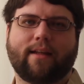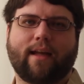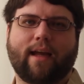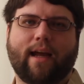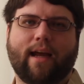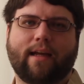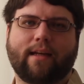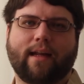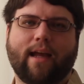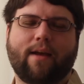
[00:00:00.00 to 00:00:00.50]

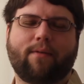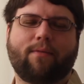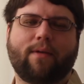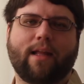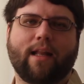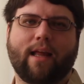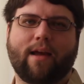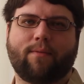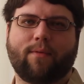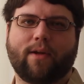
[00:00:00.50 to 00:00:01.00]
at
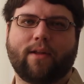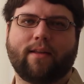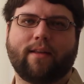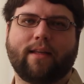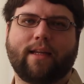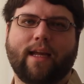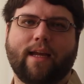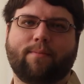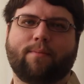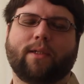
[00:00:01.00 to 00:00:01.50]
f11
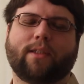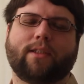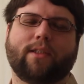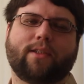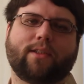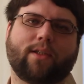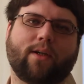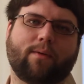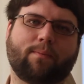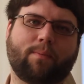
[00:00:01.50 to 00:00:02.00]
the
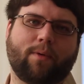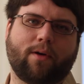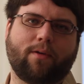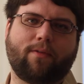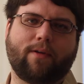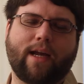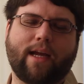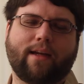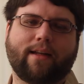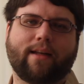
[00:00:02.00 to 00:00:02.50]
images are
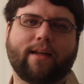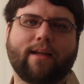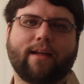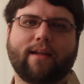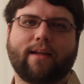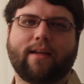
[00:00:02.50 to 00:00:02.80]
perfect,